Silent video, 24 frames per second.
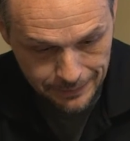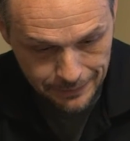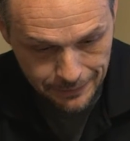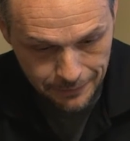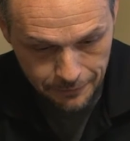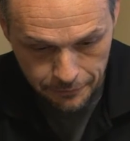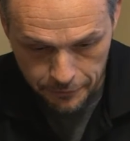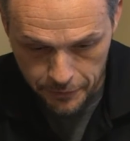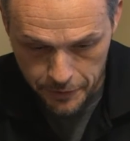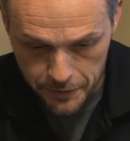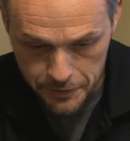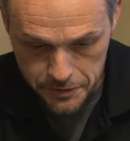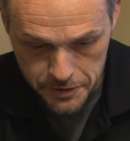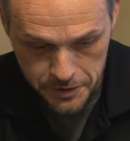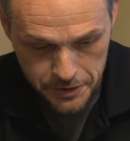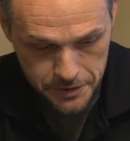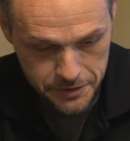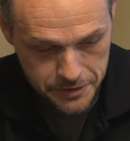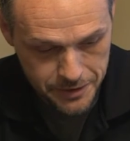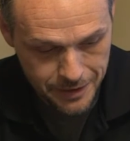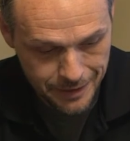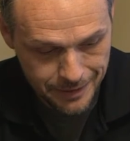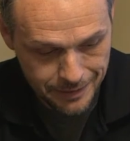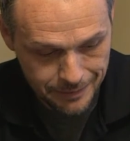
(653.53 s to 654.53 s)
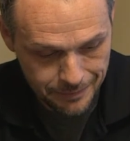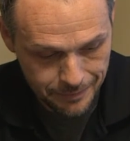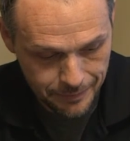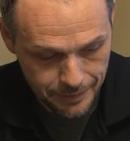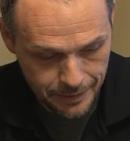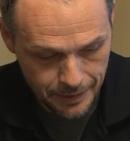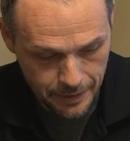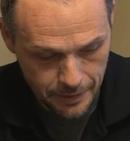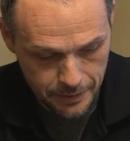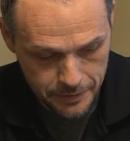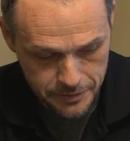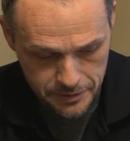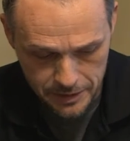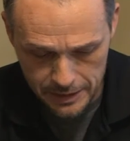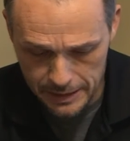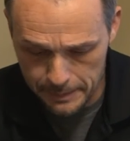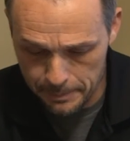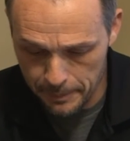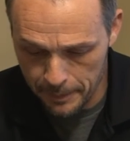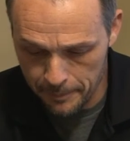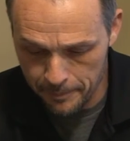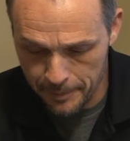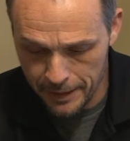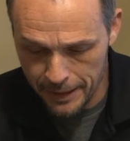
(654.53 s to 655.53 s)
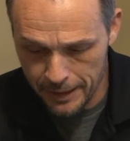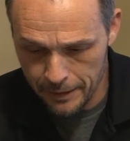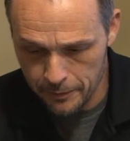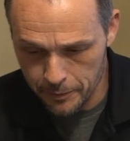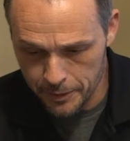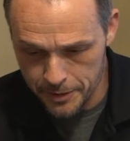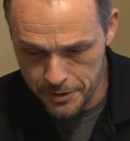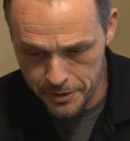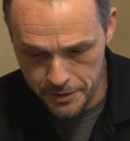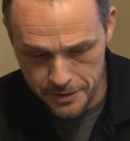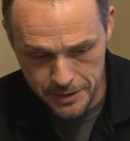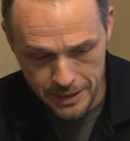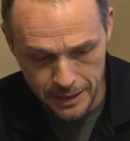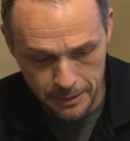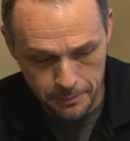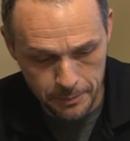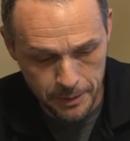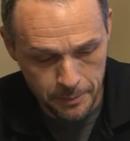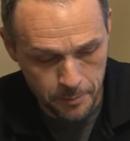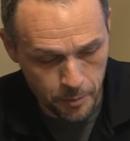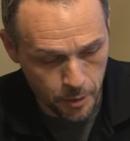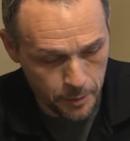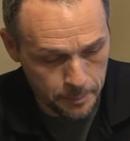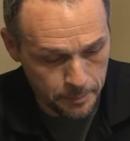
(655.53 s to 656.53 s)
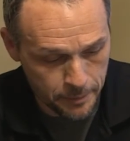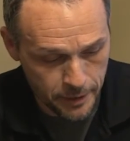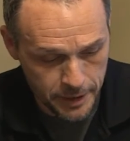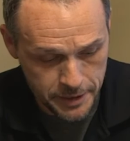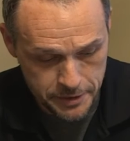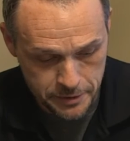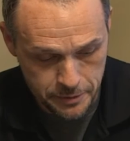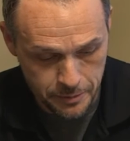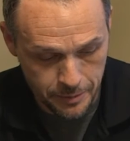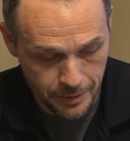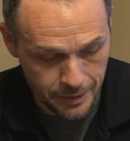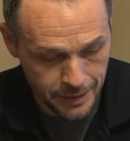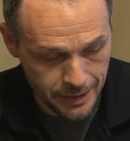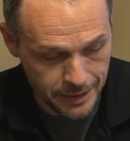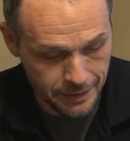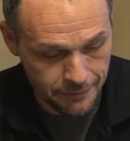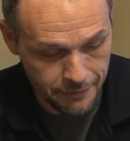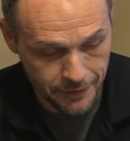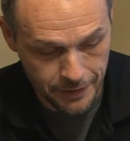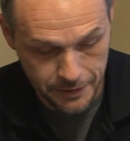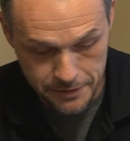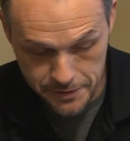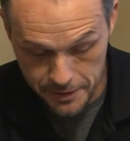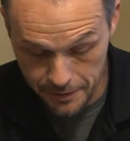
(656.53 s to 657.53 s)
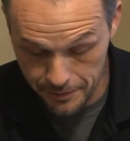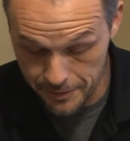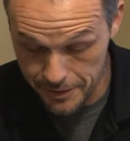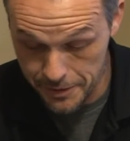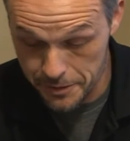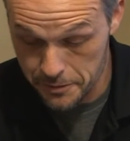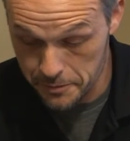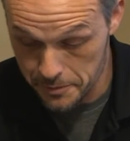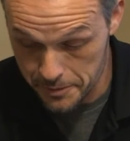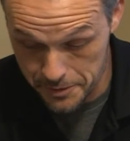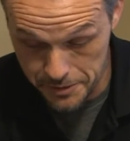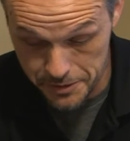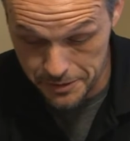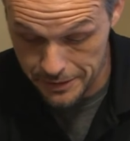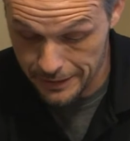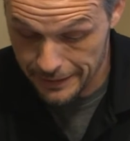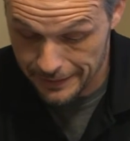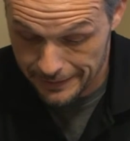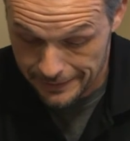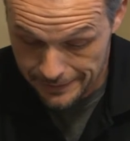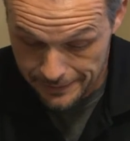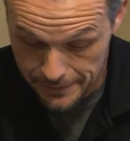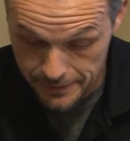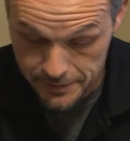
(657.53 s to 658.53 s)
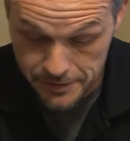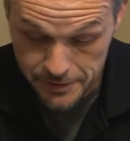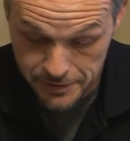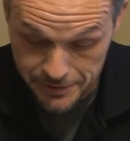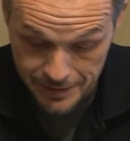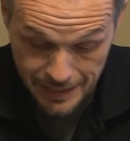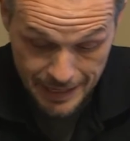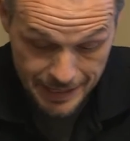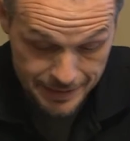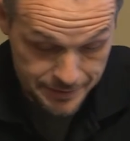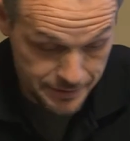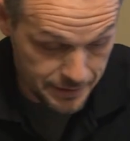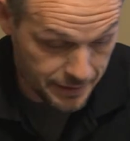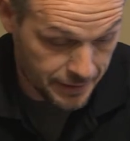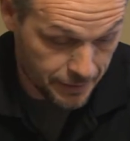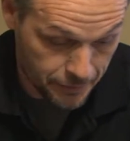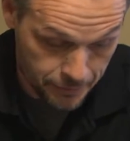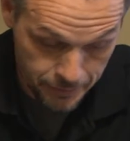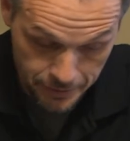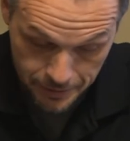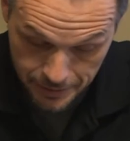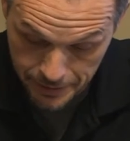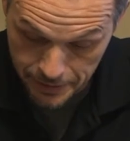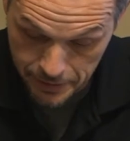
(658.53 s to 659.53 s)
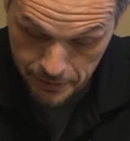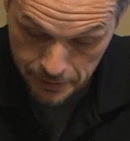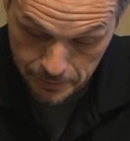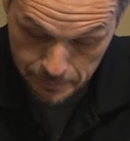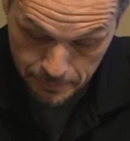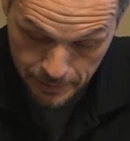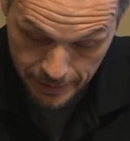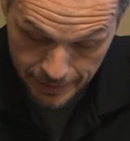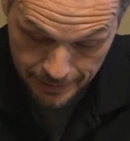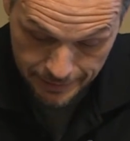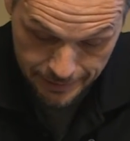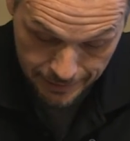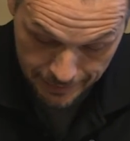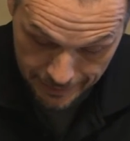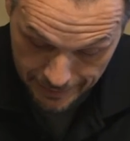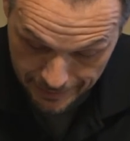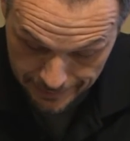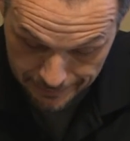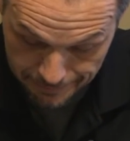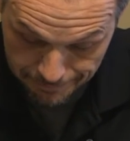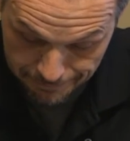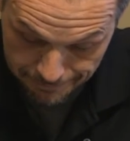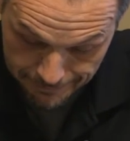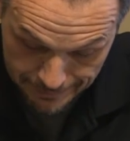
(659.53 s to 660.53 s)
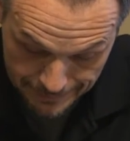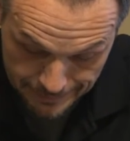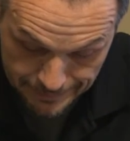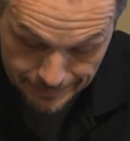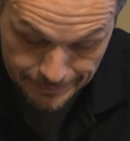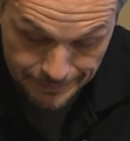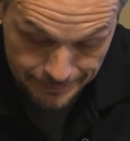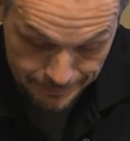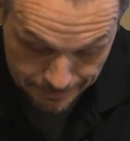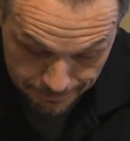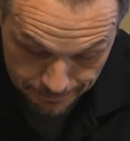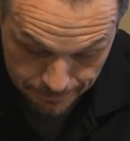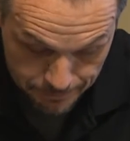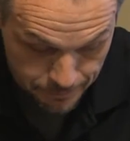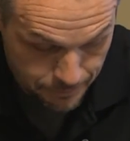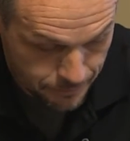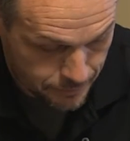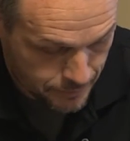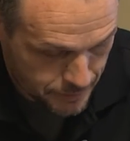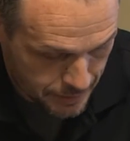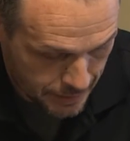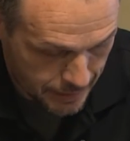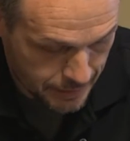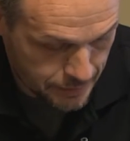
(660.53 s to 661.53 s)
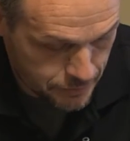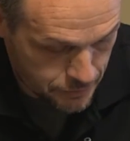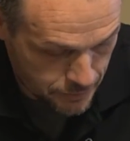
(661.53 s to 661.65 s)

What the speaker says: versus a sleeping bed, which is going to be more pressure relieving. So this is actually a really good bed to get